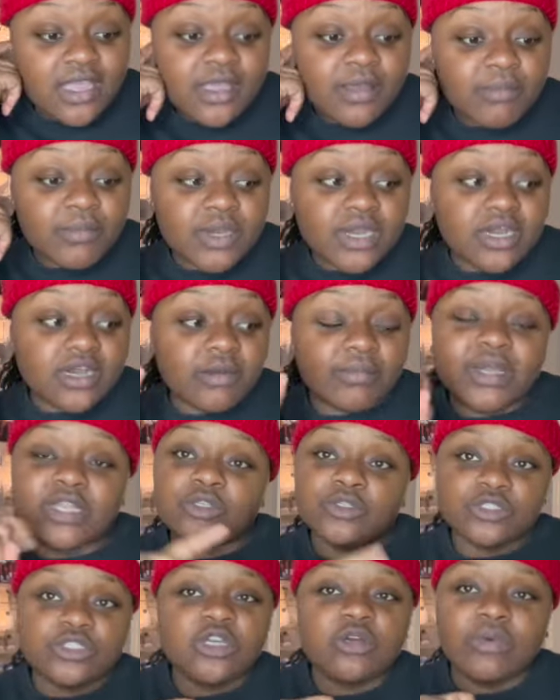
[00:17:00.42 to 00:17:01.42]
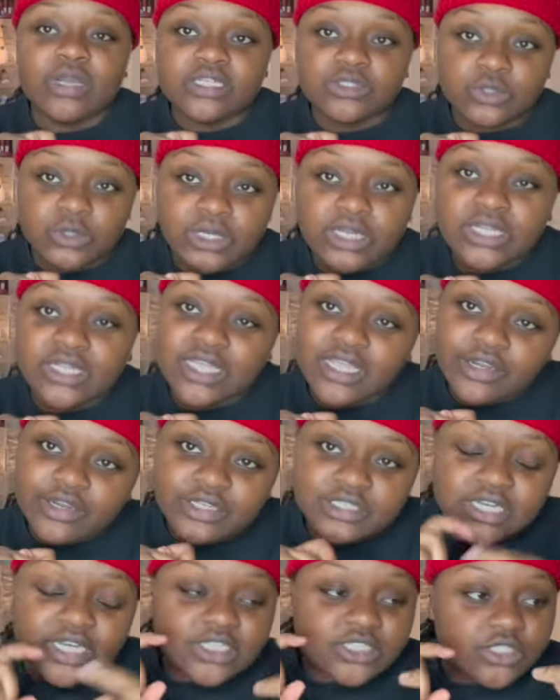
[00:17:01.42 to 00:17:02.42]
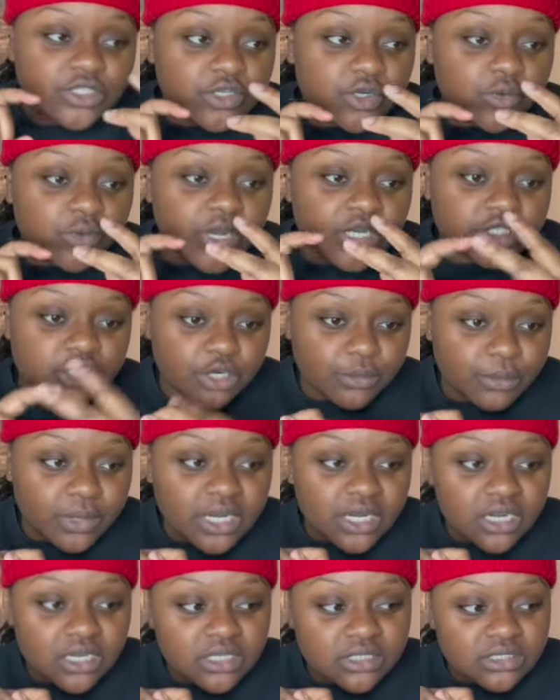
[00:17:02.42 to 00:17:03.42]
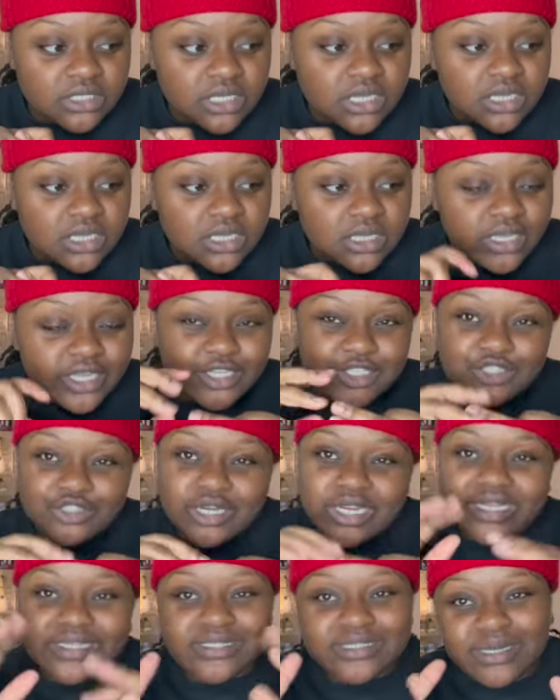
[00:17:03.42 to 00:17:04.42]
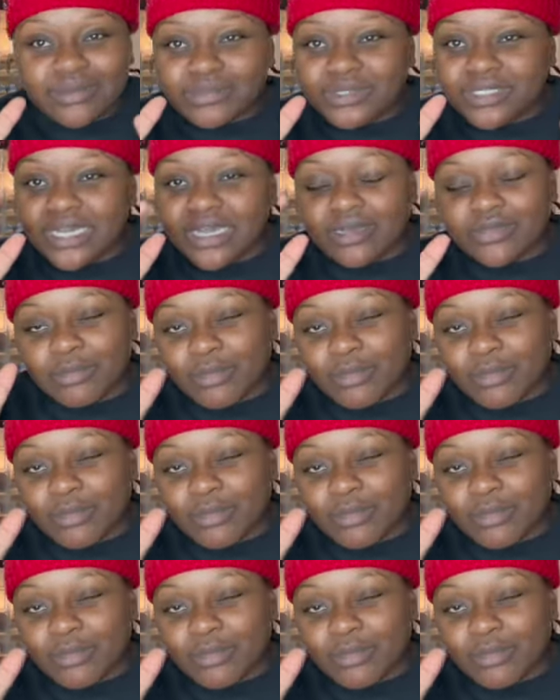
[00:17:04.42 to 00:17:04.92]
But um, I do still watch Queen and Clarence. I still watch Armon and Trey sometimes.